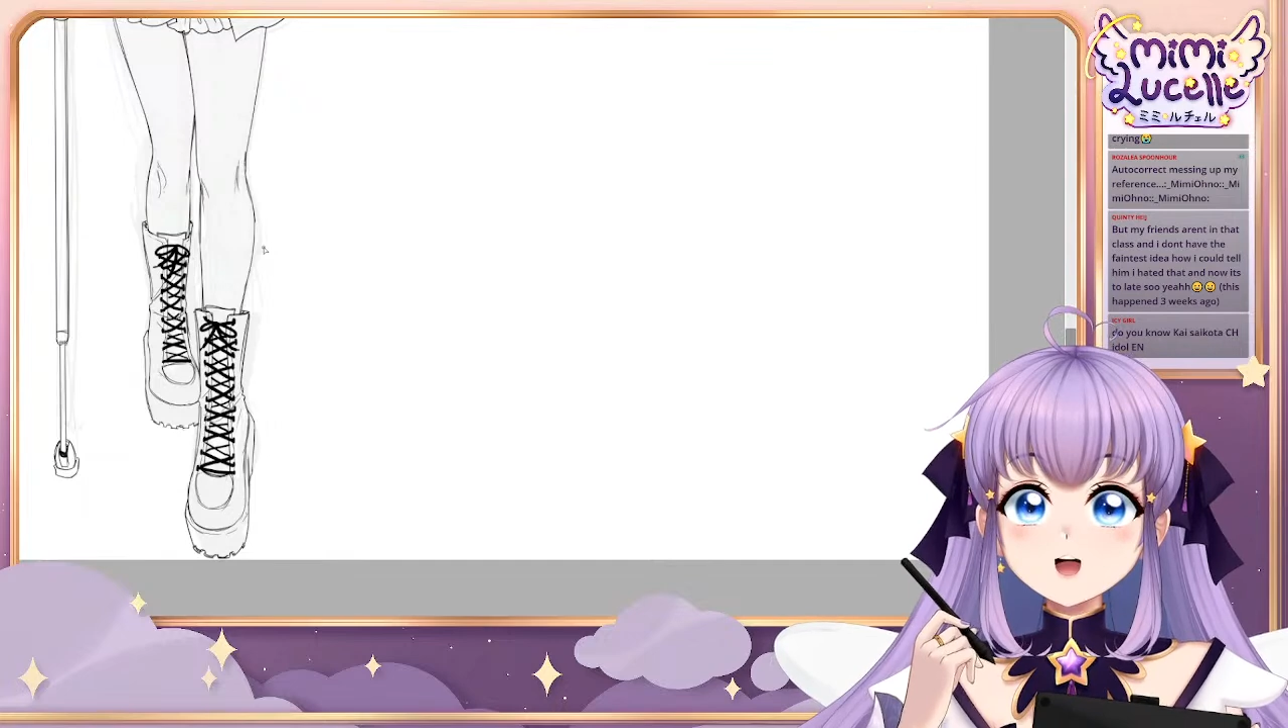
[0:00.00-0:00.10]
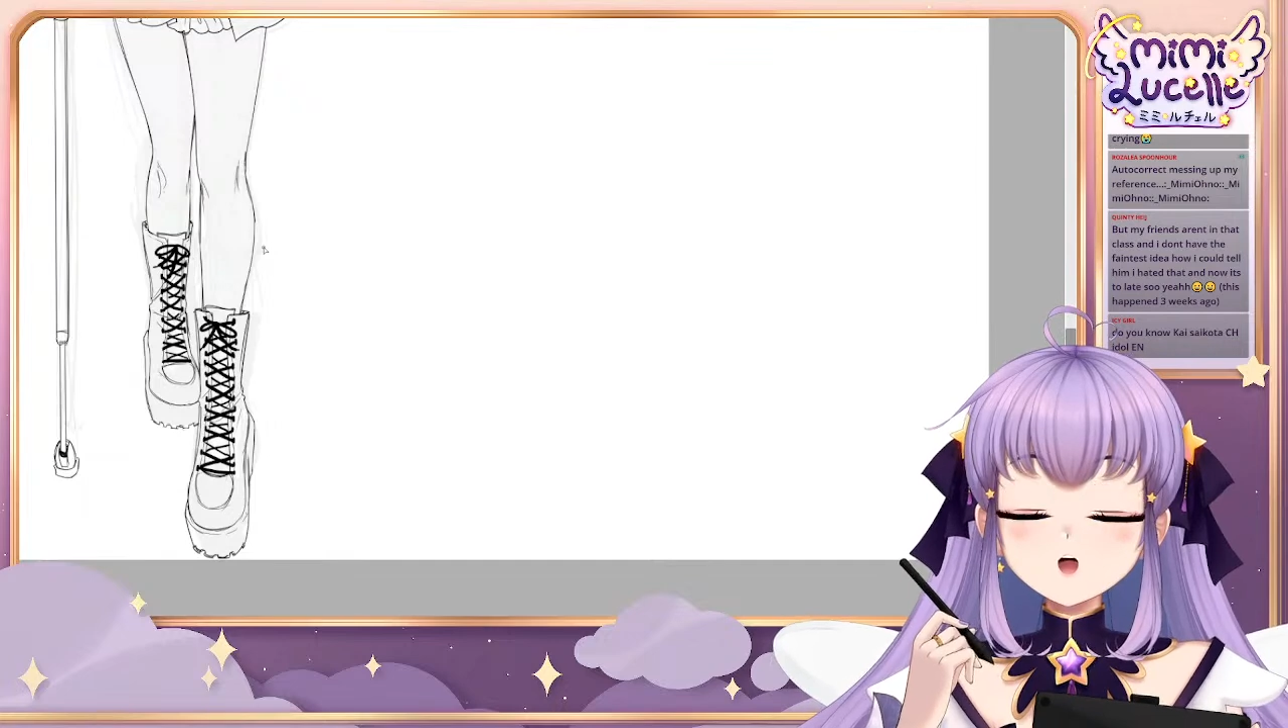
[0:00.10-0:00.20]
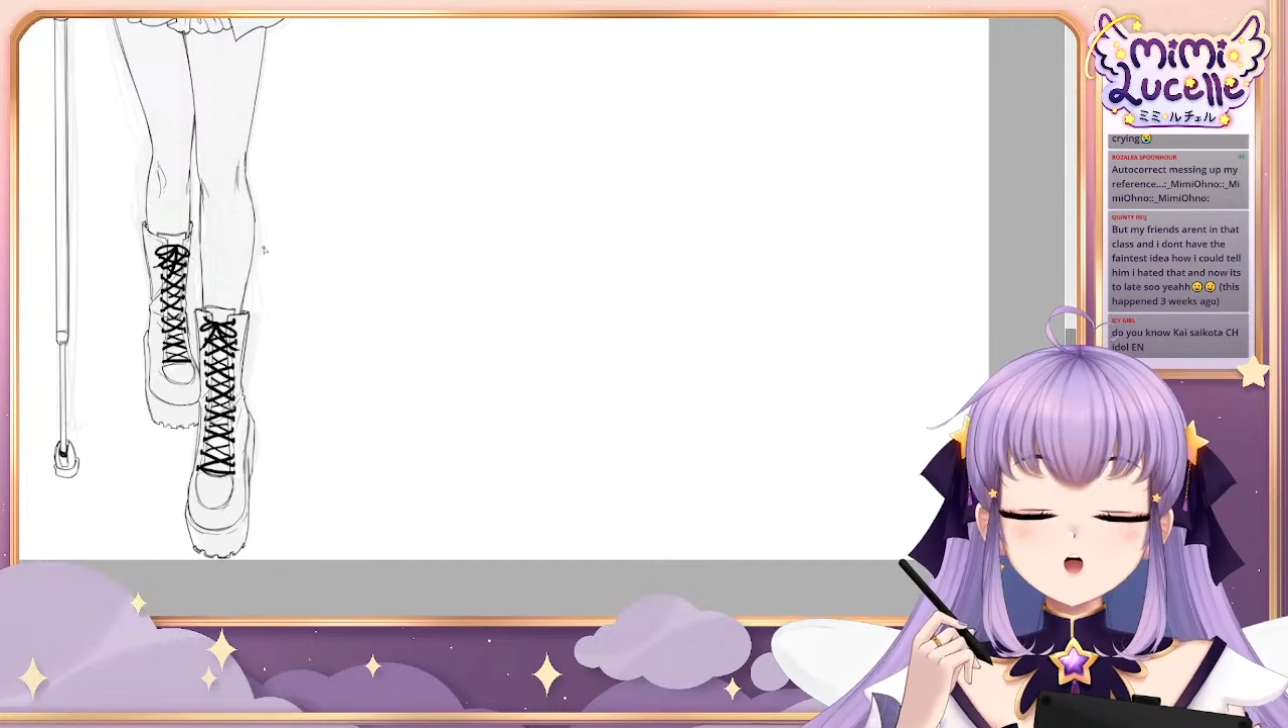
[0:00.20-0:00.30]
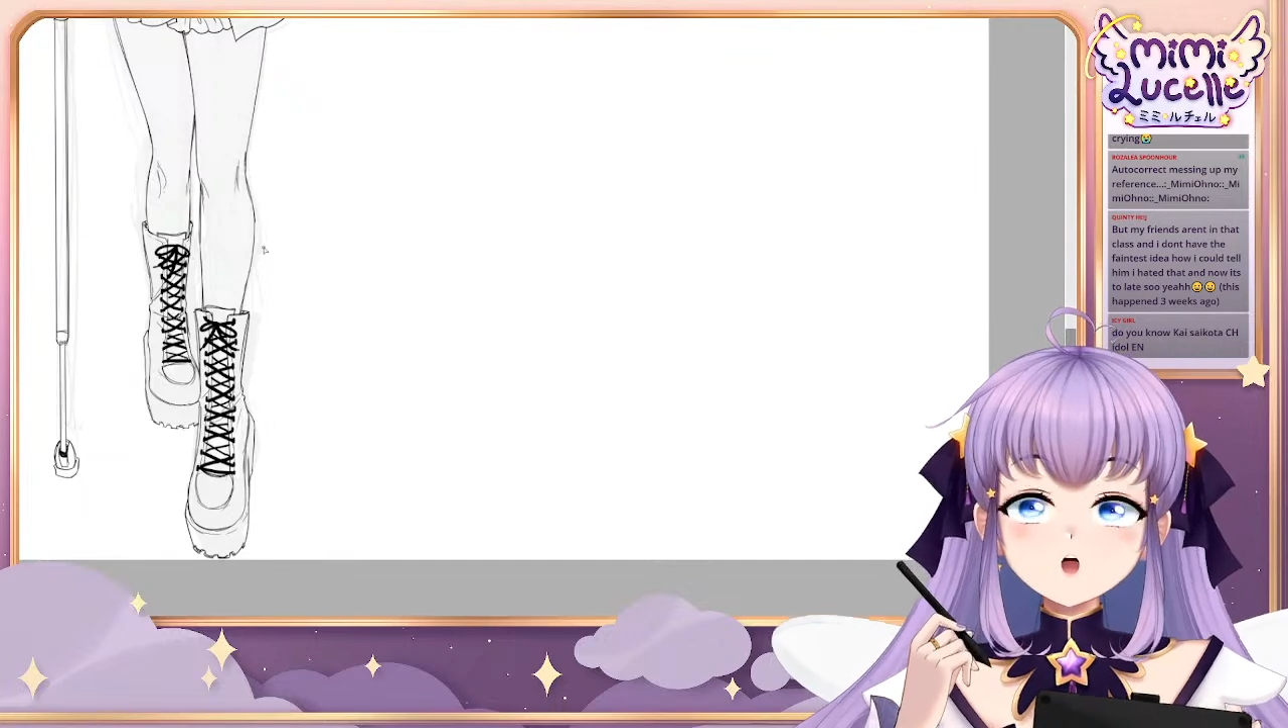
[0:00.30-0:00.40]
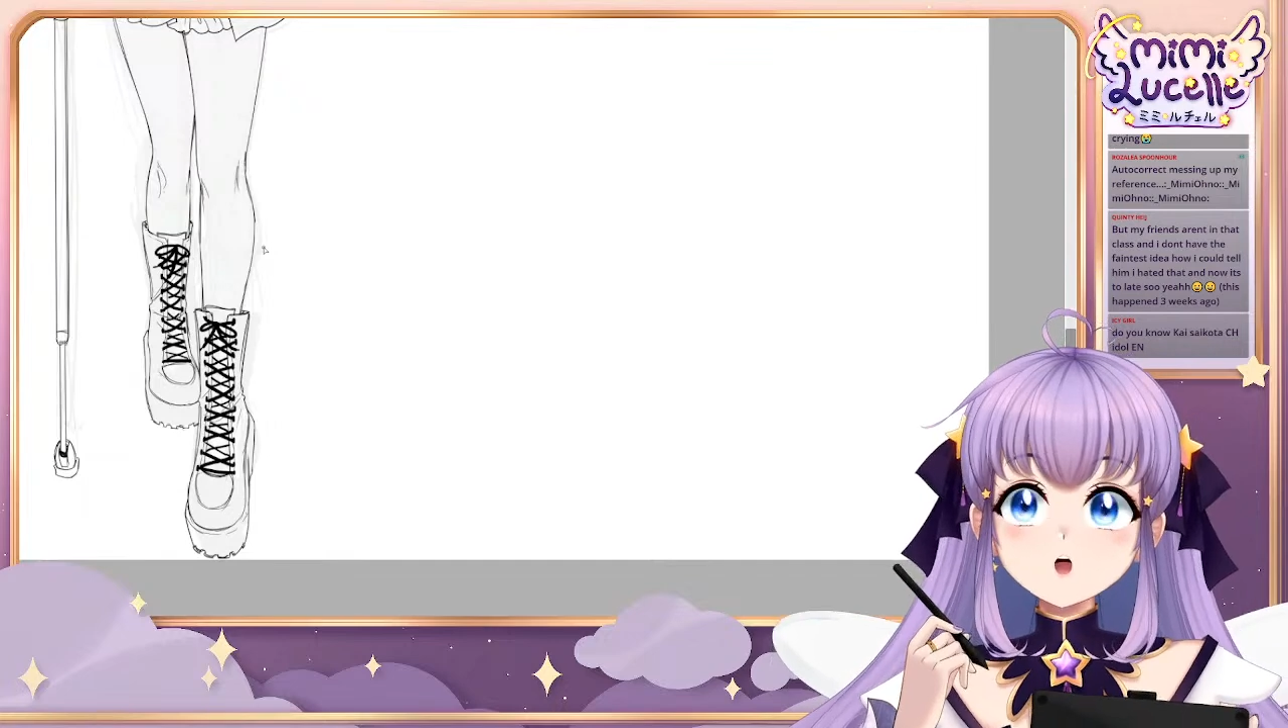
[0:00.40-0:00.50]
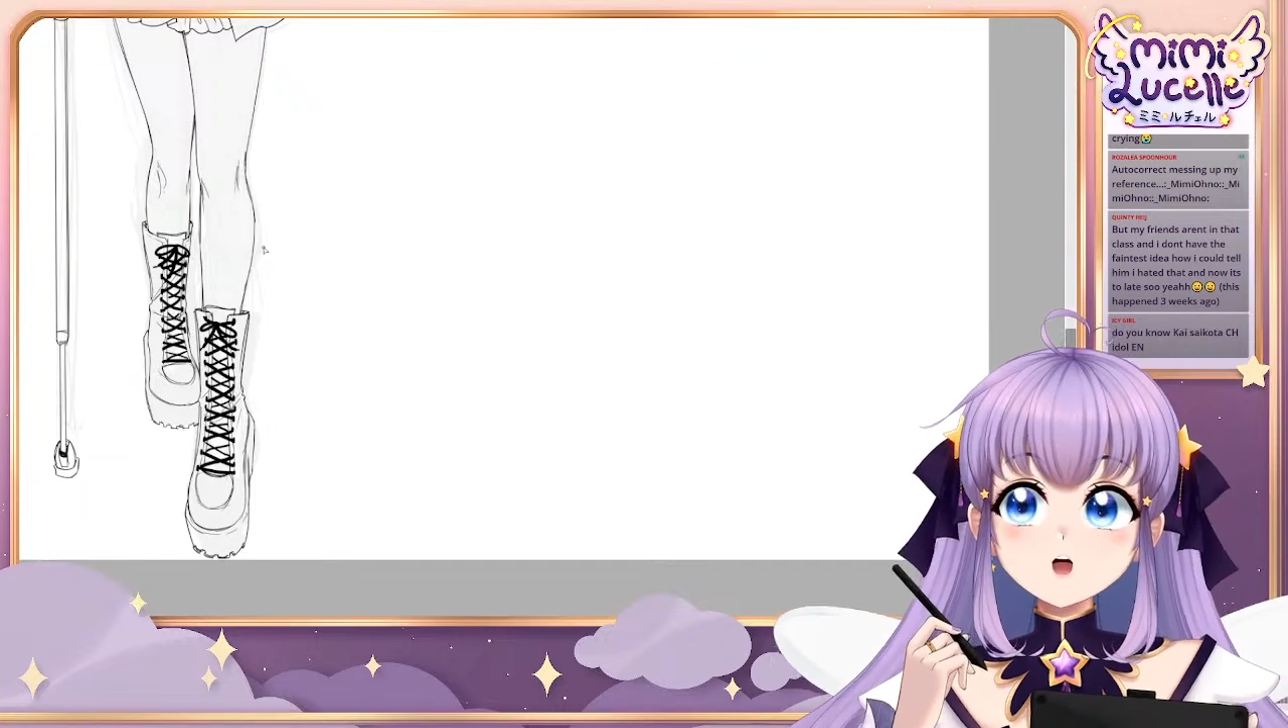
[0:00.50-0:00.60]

All you